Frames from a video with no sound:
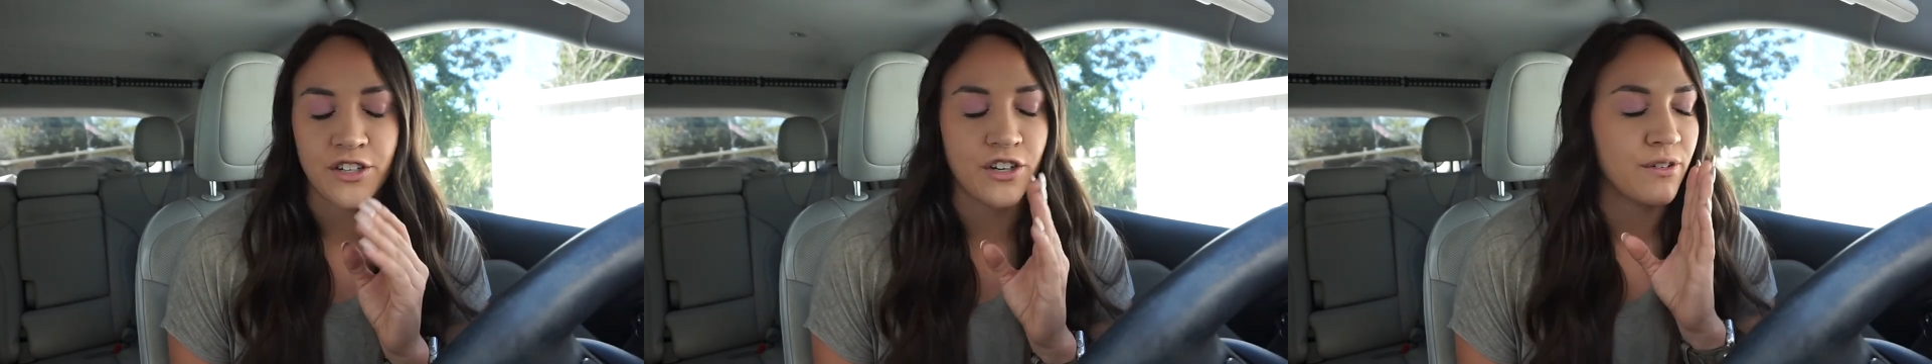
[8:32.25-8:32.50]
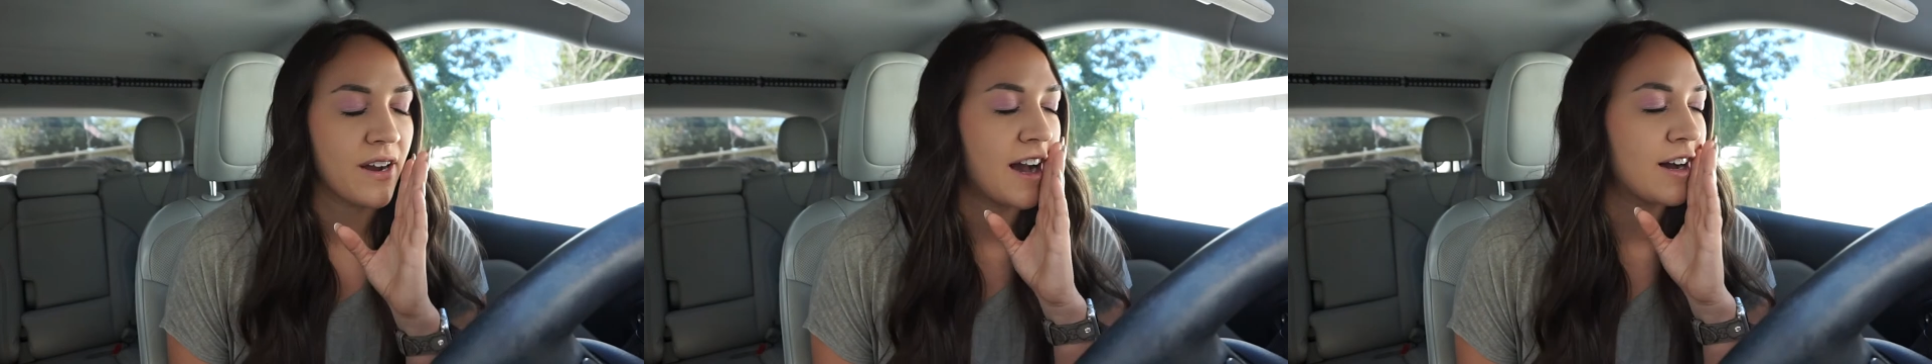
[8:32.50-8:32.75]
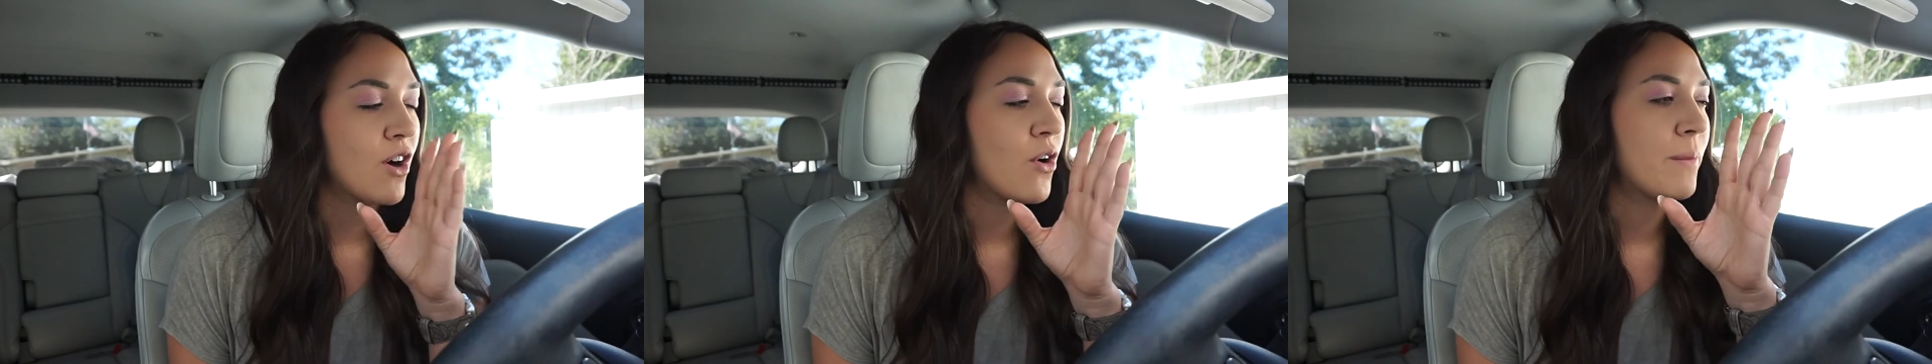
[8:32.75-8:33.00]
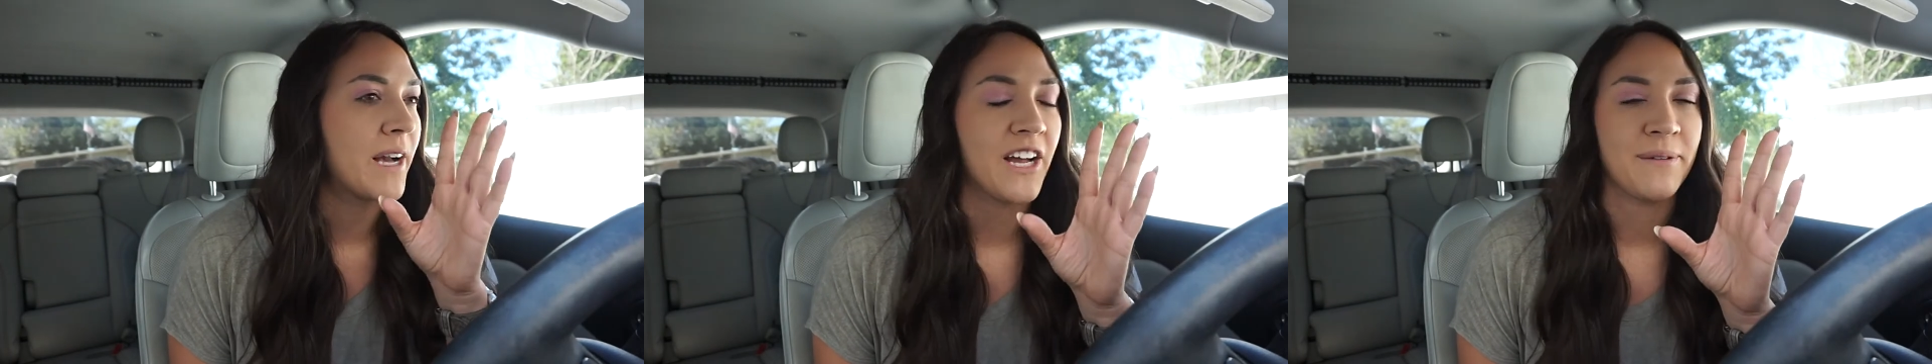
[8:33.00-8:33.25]
your rack
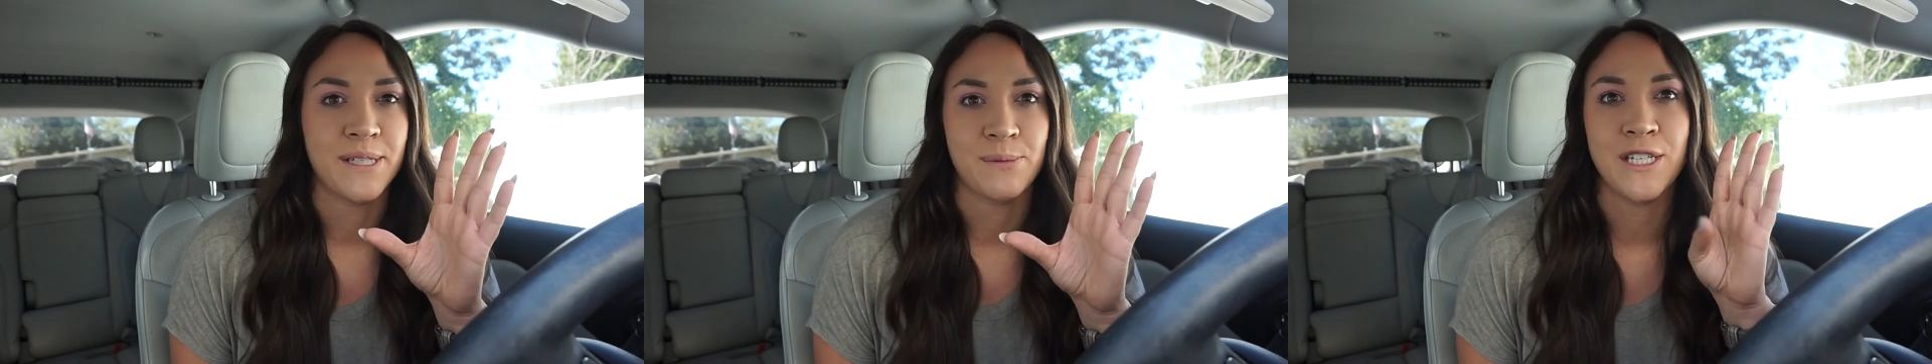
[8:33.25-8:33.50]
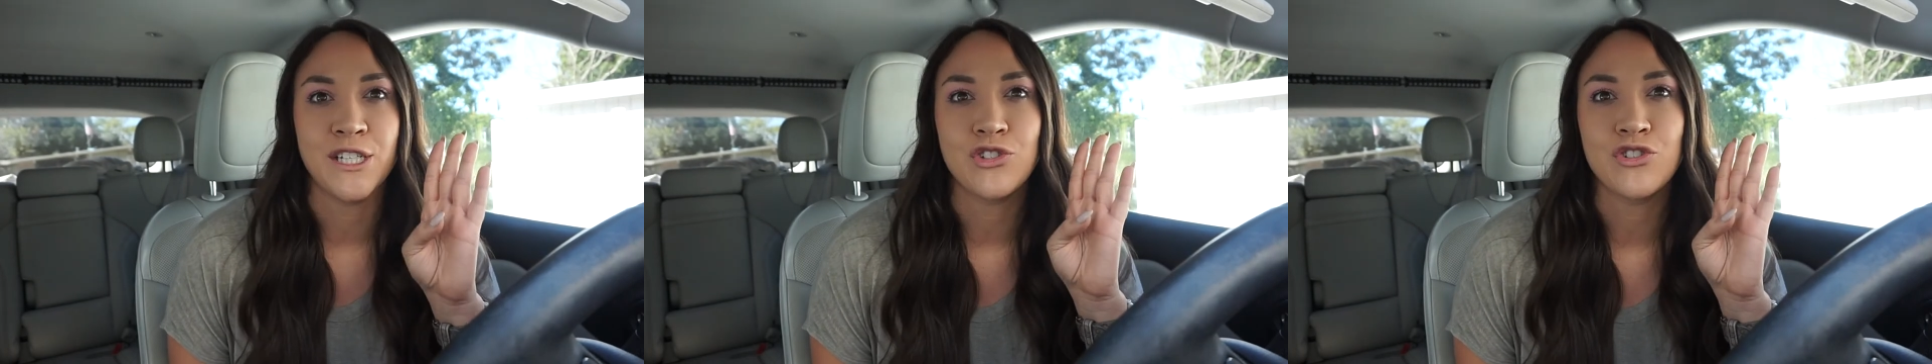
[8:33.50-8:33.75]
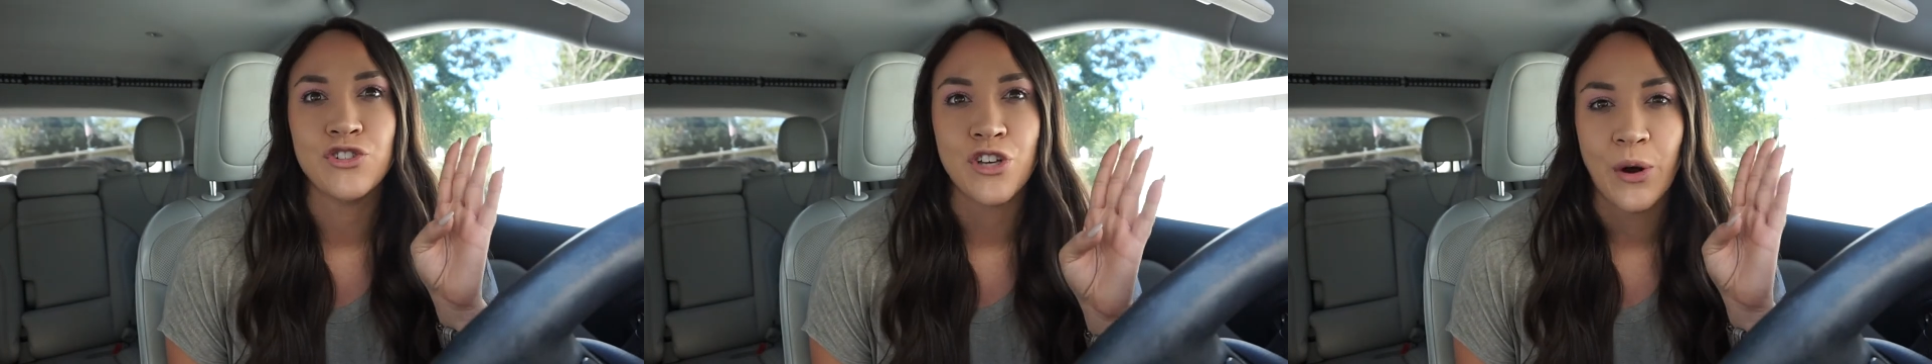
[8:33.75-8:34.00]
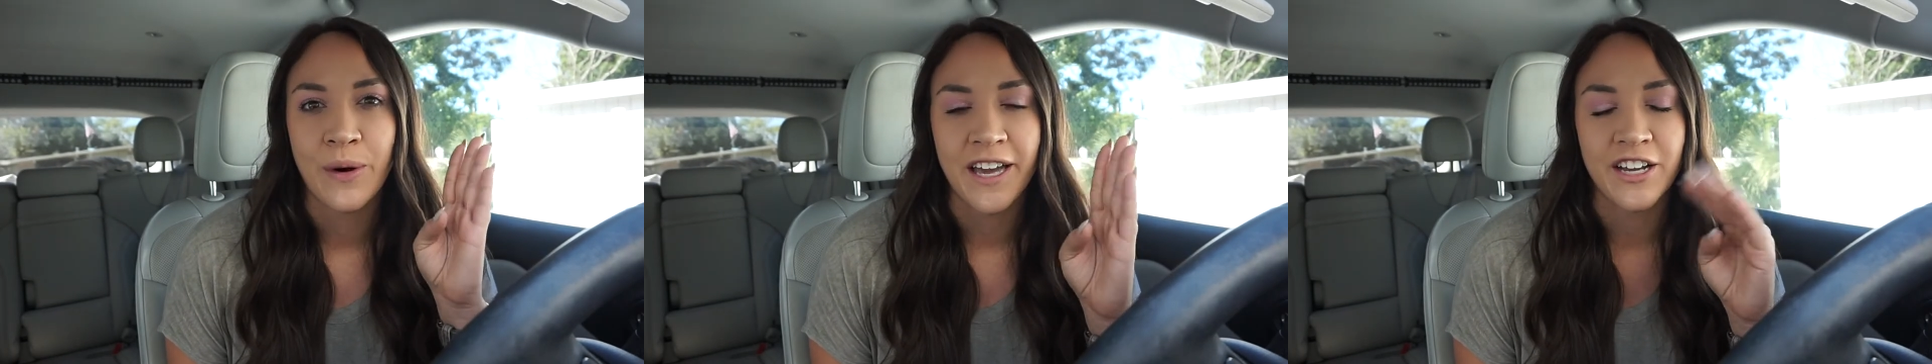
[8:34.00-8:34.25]
oh my god it makes me
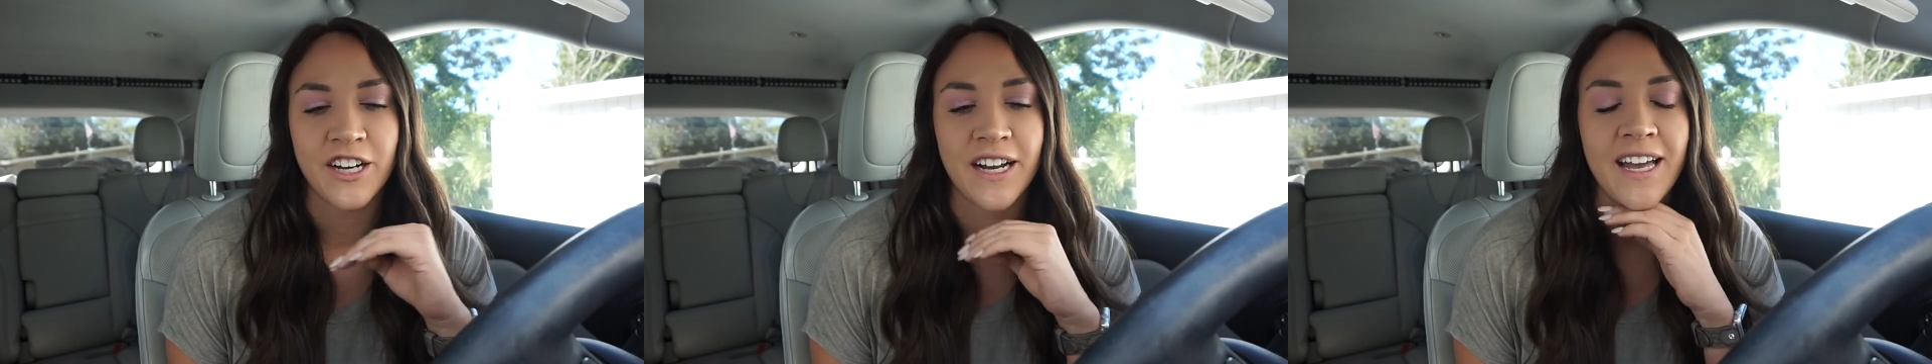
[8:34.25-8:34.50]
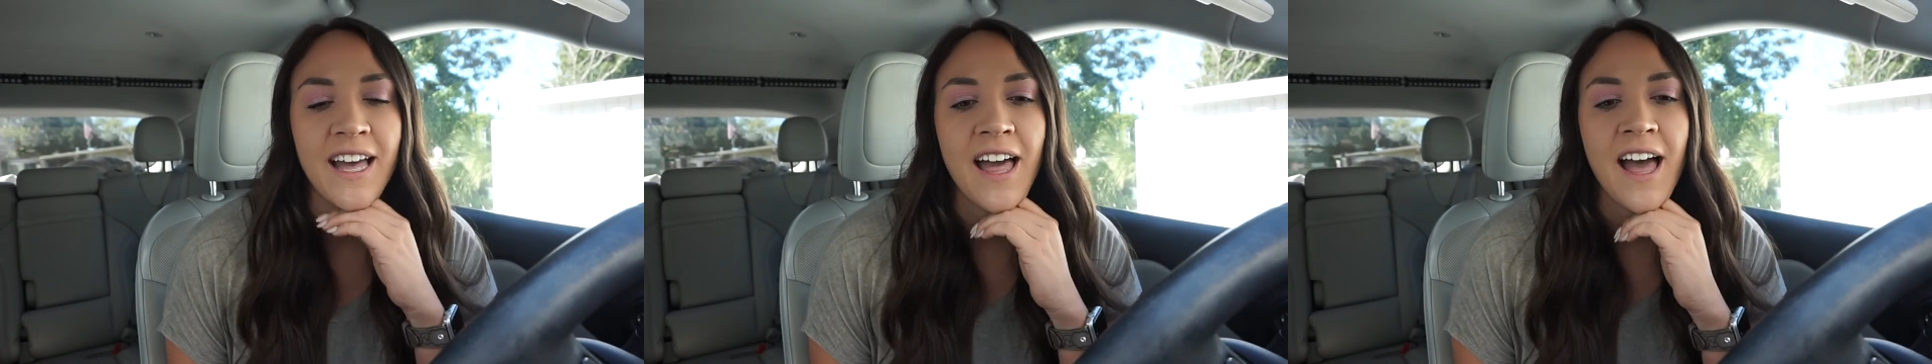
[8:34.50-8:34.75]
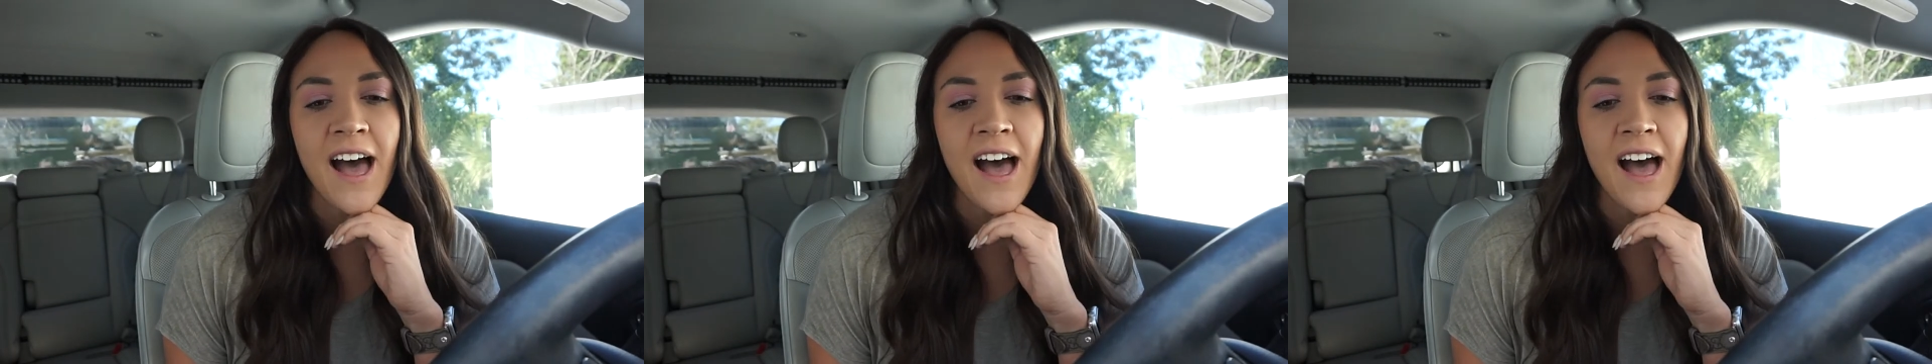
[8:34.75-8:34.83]
so angry